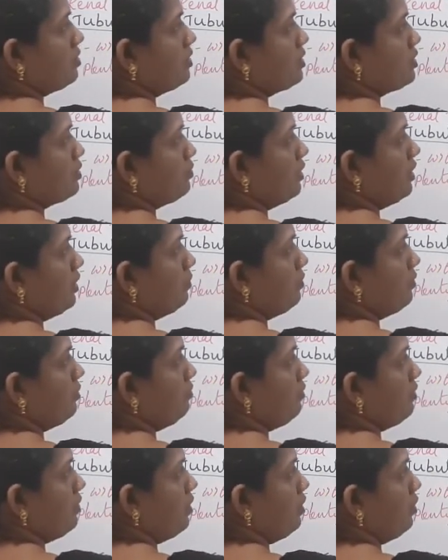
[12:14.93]
it's made up
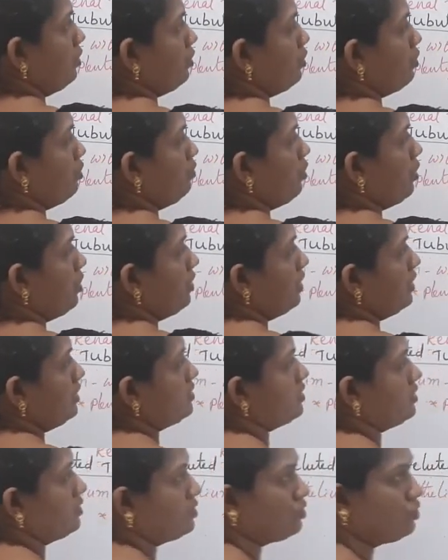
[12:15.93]
of cuboidal cells,